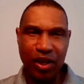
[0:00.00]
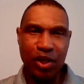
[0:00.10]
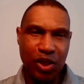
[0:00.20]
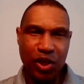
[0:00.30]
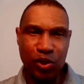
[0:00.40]

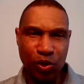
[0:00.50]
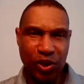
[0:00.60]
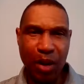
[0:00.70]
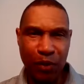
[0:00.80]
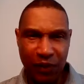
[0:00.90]
good years on
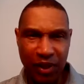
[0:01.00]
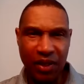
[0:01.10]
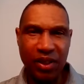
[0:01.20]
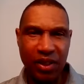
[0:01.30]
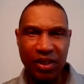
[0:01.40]
top of
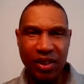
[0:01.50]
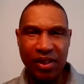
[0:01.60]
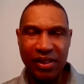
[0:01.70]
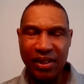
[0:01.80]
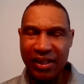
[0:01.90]
another good
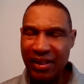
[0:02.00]
year.